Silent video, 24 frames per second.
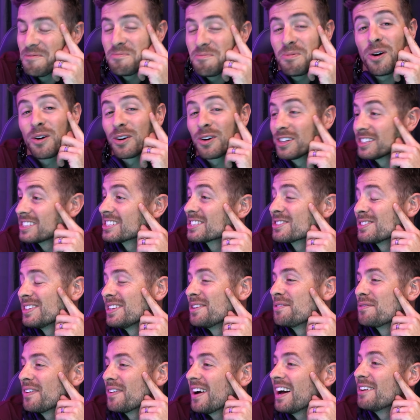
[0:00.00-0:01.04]
well, because it's
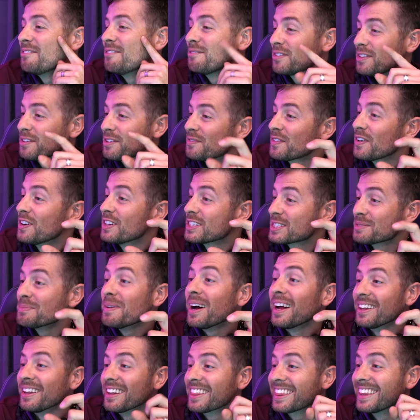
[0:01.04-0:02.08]
really fun for the first
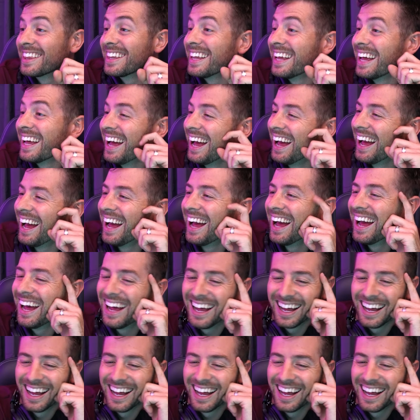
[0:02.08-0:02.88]
month. it is fun.